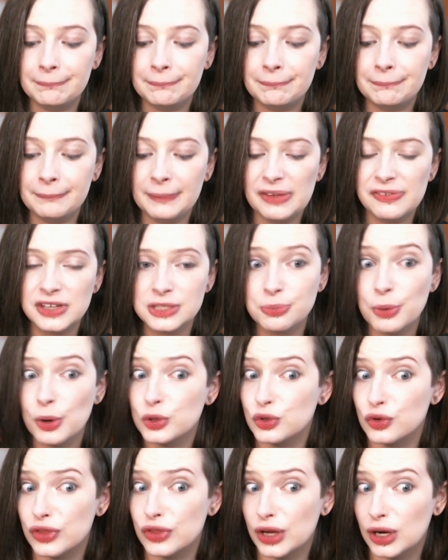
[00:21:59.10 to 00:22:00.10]
If
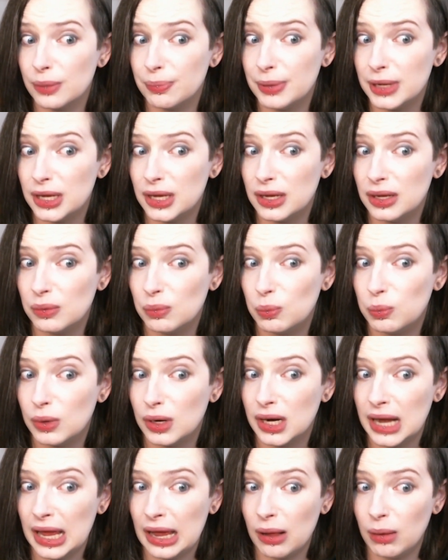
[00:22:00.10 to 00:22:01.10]
exposure therapy were
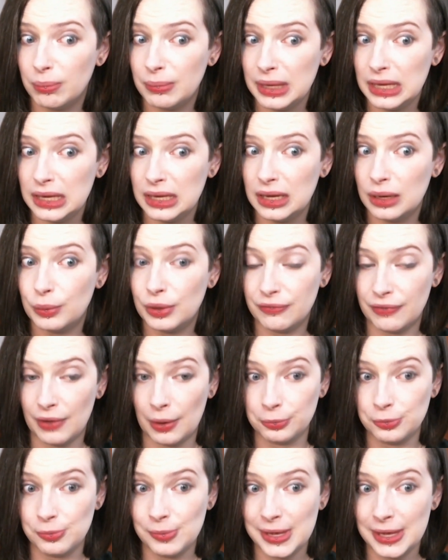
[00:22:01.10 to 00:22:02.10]
going to help me, it would have
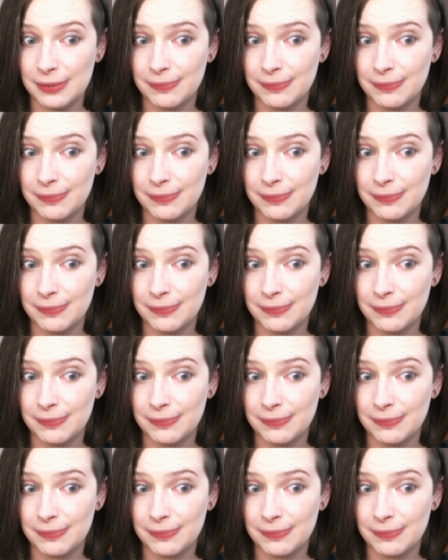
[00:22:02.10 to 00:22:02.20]
helped me.